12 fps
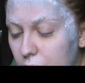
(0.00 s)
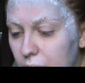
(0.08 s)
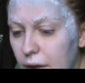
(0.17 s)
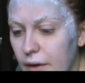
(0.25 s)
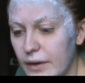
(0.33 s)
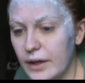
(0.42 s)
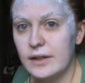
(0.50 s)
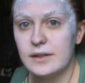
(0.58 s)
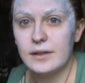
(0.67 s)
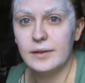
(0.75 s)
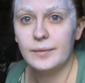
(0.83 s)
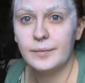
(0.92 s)
Alright,
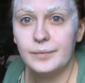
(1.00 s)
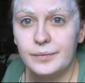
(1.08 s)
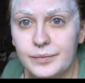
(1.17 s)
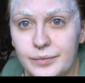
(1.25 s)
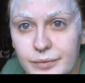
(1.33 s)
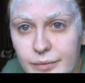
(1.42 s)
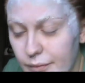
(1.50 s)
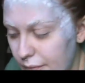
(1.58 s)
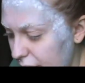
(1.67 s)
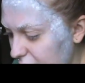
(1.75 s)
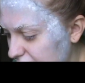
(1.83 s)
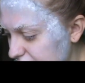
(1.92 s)

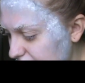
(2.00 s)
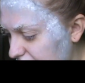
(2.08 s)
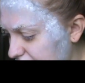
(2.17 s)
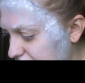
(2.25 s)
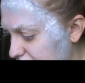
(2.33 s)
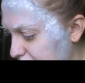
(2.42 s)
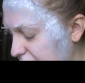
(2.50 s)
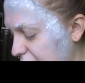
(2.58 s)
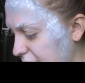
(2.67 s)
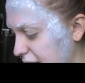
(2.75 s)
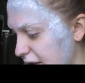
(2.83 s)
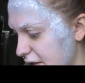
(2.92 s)
so I have that on my
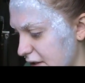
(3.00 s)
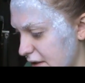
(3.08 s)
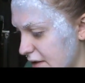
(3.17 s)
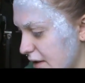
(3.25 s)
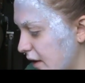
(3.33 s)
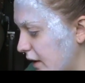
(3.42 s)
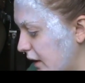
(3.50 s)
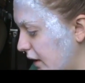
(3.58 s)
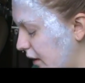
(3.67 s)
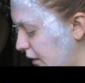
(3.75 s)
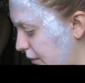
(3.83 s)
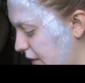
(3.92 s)
eyelashes,
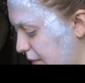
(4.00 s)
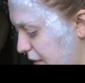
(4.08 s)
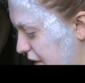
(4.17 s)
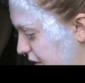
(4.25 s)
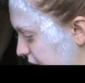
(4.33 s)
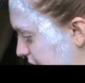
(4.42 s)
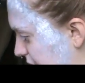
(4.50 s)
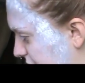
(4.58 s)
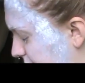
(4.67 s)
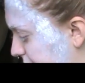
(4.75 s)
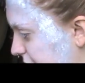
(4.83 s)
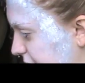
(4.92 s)
and what I'm going to do now